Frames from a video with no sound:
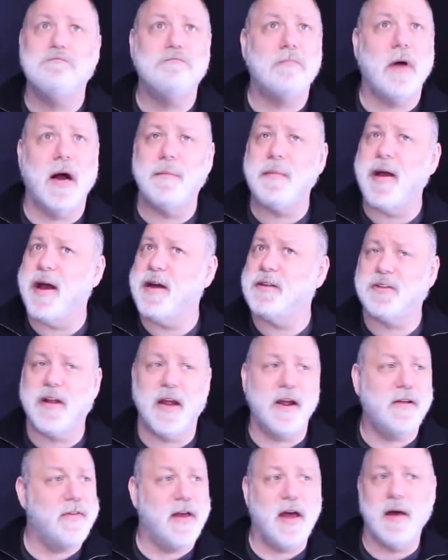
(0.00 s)
I'm
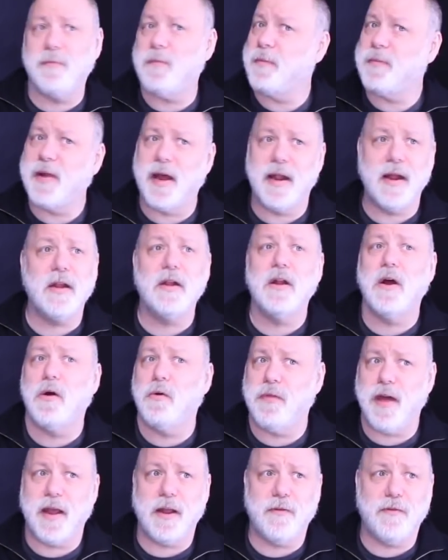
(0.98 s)
asking them. I'm getting no.
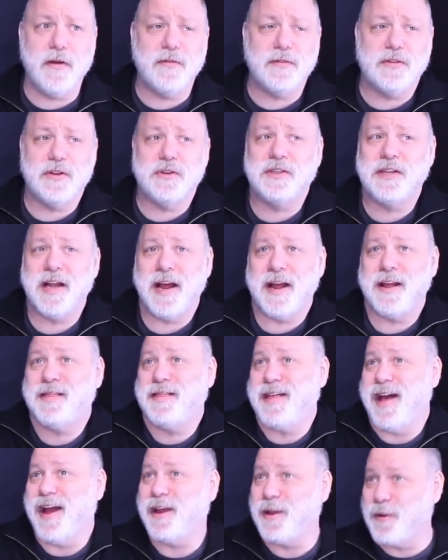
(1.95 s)
Thank you for having. They're saying
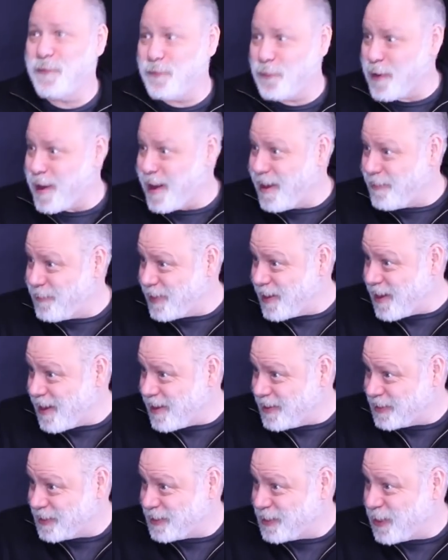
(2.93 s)
thank you for having
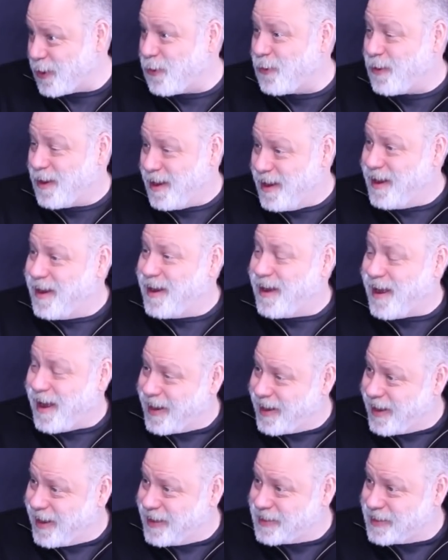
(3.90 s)
us. So I
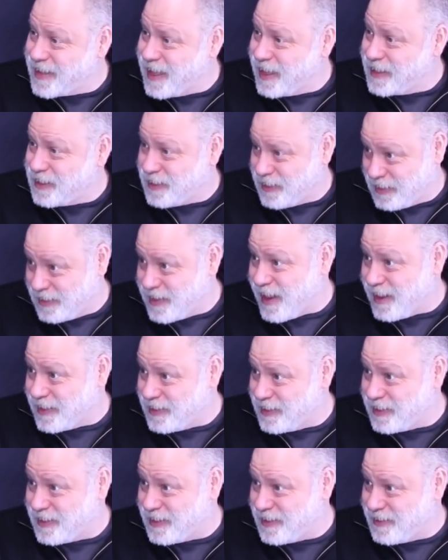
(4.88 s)
guess that's
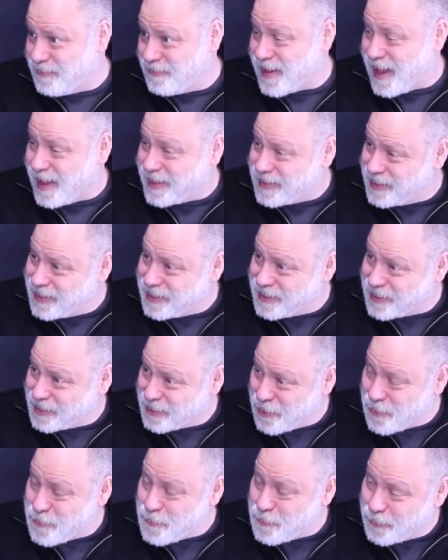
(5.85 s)
the
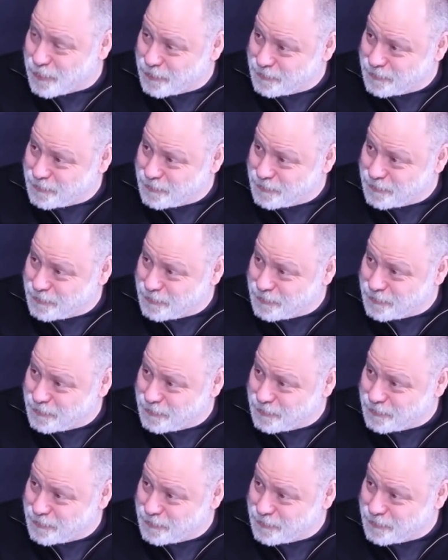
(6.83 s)
scoop.